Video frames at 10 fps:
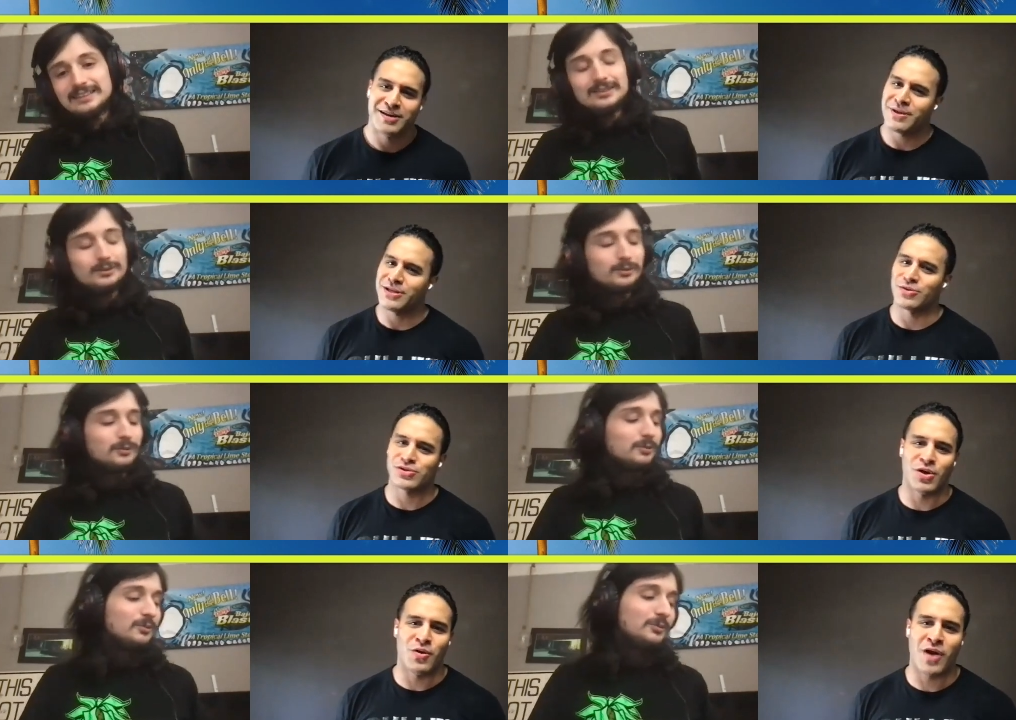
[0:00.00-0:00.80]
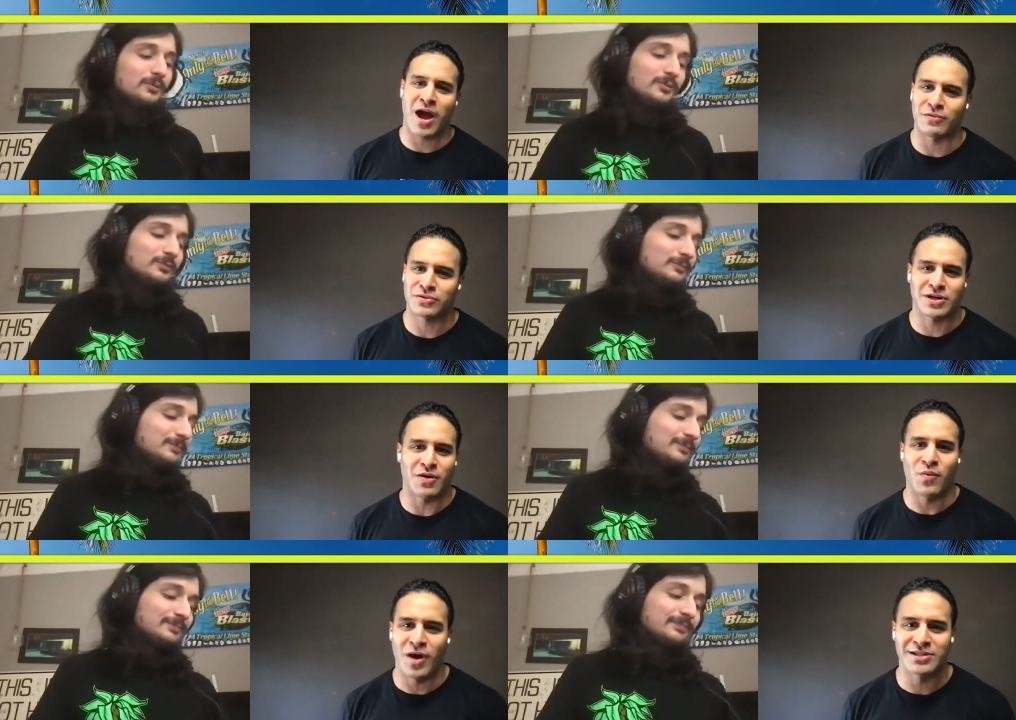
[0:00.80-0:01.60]
Speaker 1: Like you Ooh. sold out to the
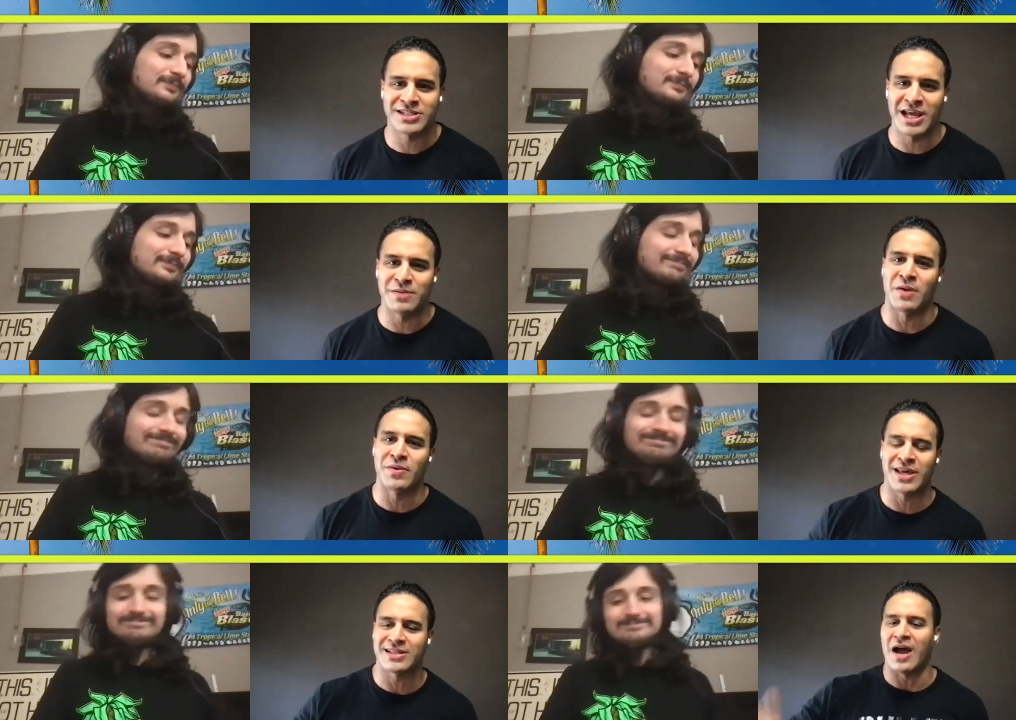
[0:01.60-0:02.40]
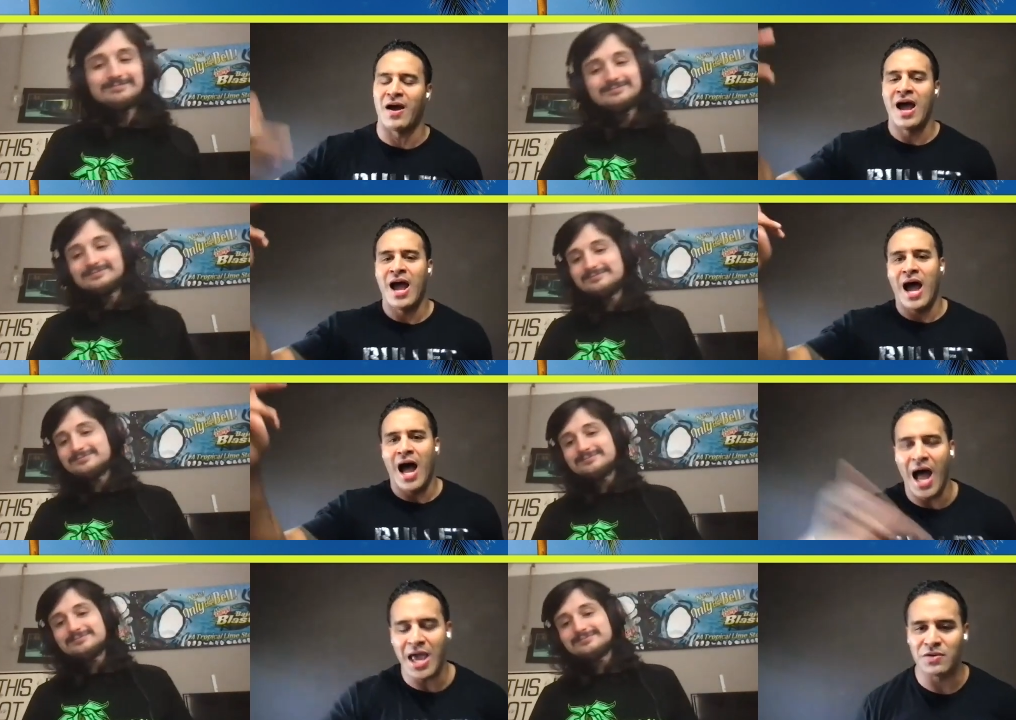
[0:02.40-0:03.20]
one team that we kicked out.
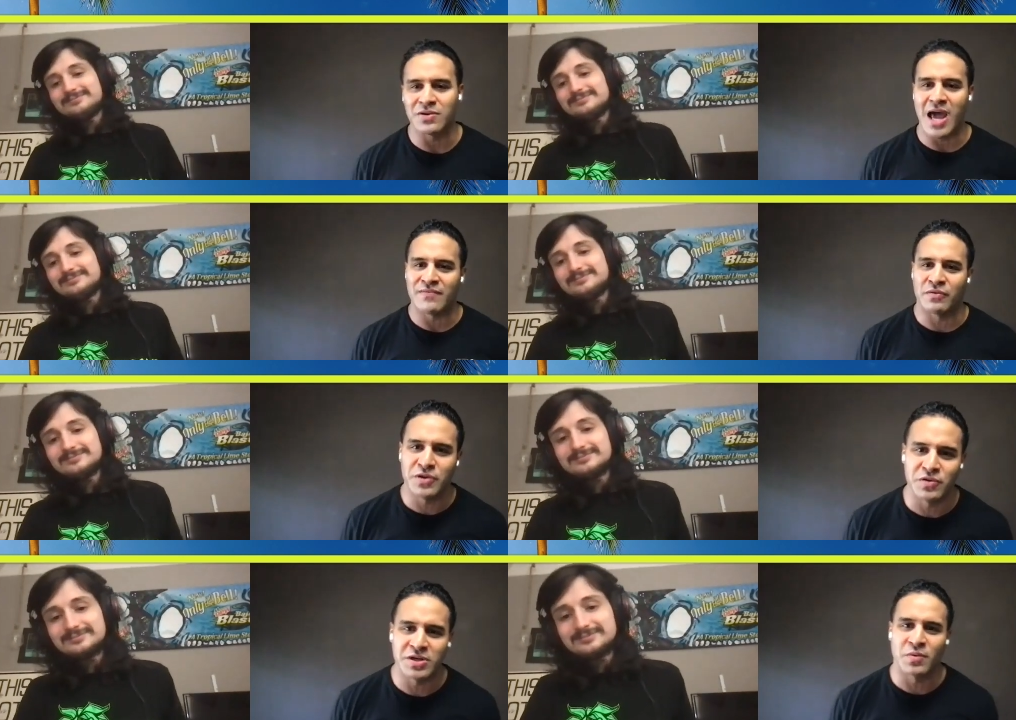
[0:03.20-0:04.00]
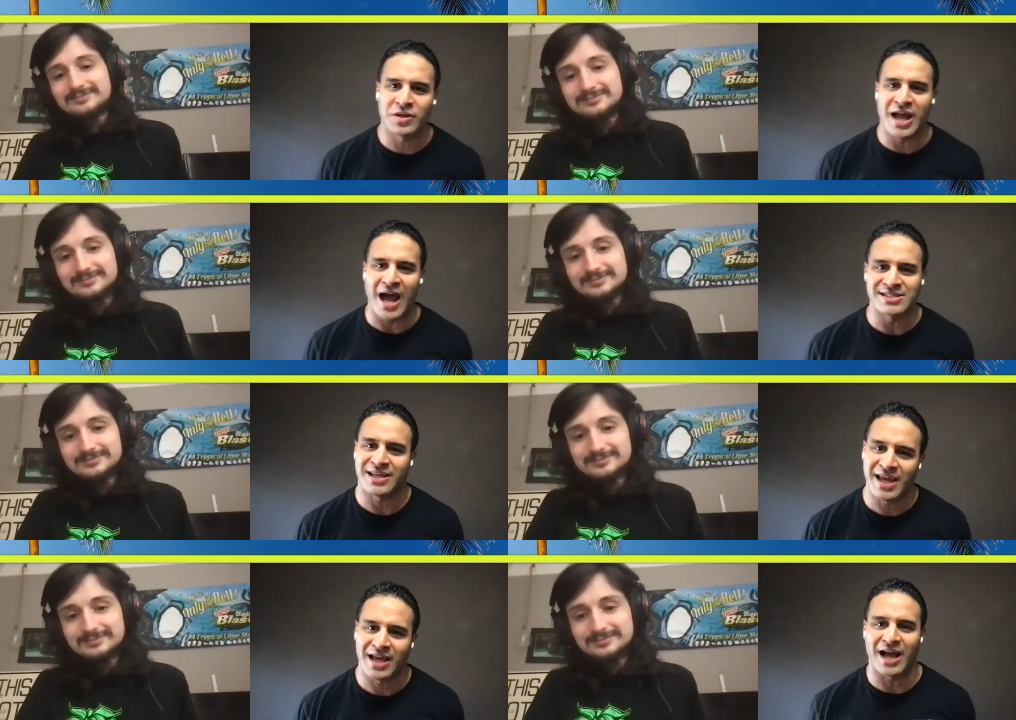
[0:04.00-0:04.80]
How you gonna have a reunion with guys that
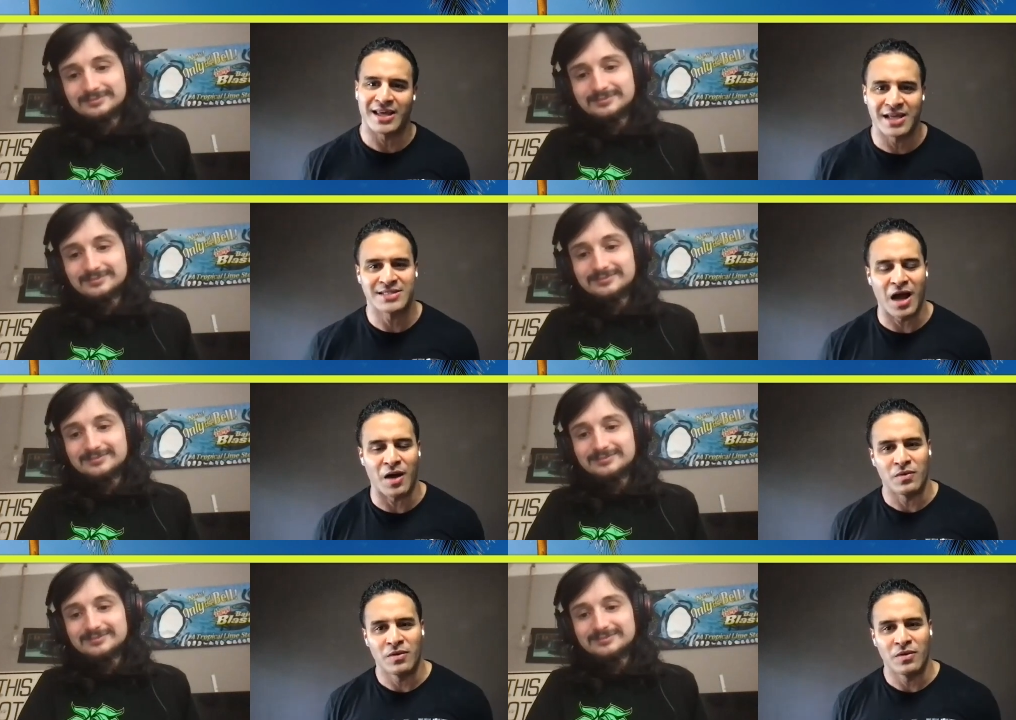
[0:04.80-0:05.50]
kick, got kicked out?